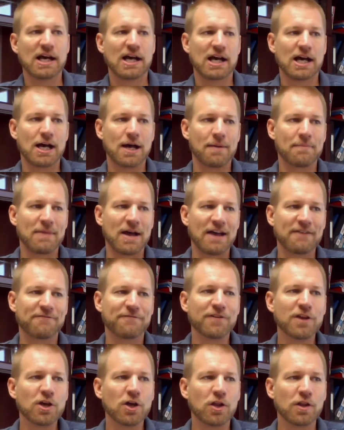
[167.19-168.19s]
I
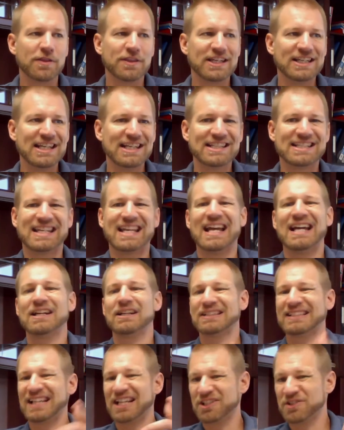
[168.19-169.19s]
feel the need to kind
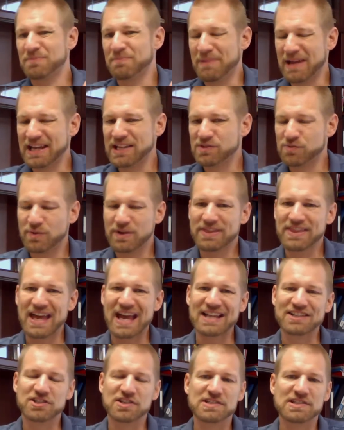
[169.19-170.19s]
of touch base with
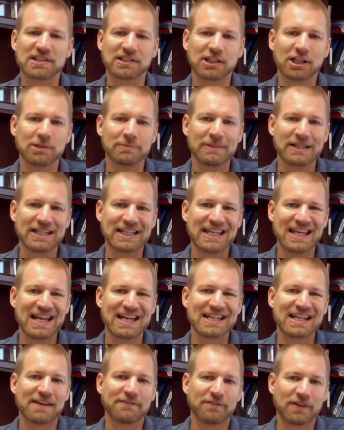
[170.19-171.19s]
that just a little bit
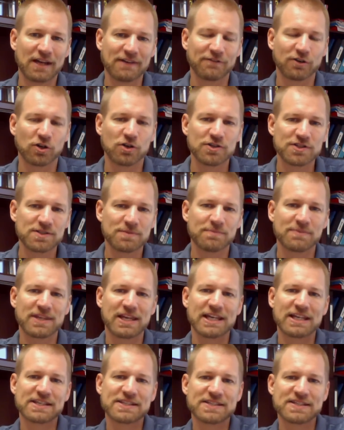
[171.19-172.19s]
again. I've heard some
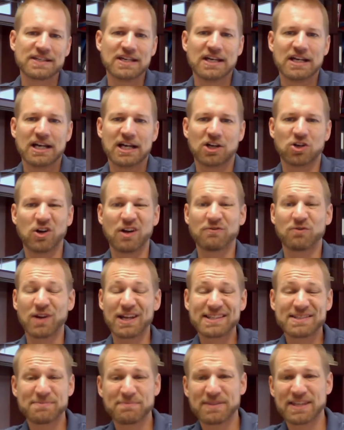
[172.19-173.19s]
things, or I've
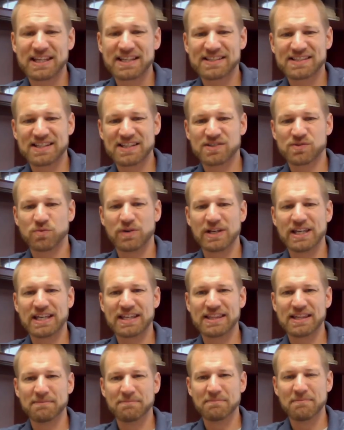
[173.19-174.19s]
read some things this week
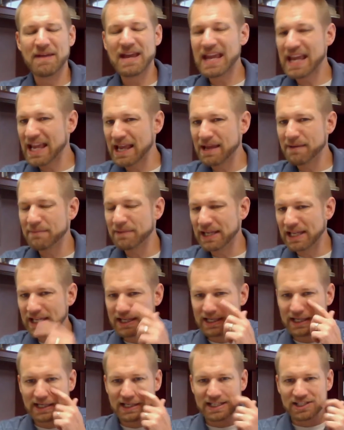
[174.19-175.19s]
that maybe
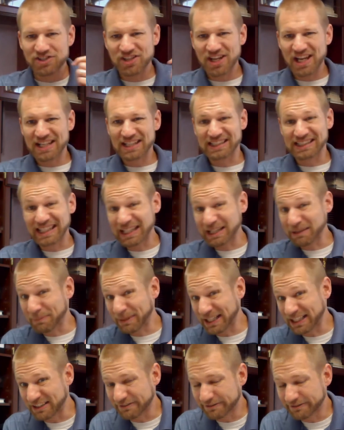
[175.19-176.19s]
shed a little
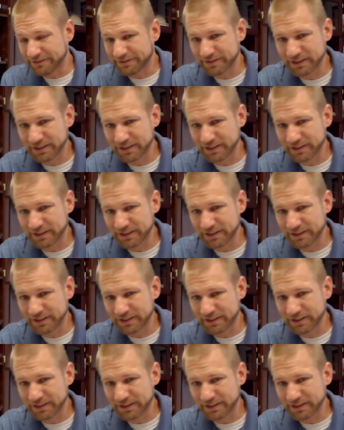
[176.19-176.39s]
bit of